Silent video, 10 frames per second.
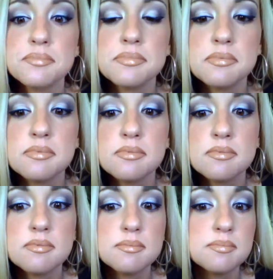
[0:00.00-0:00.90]

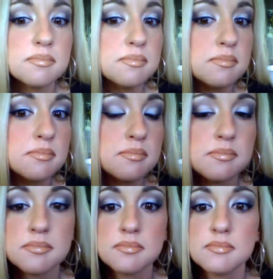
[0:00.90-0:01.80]

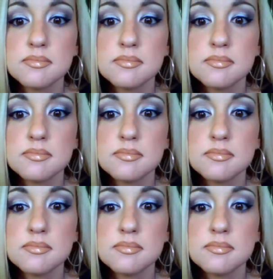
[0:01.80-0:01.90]
(no one is talking)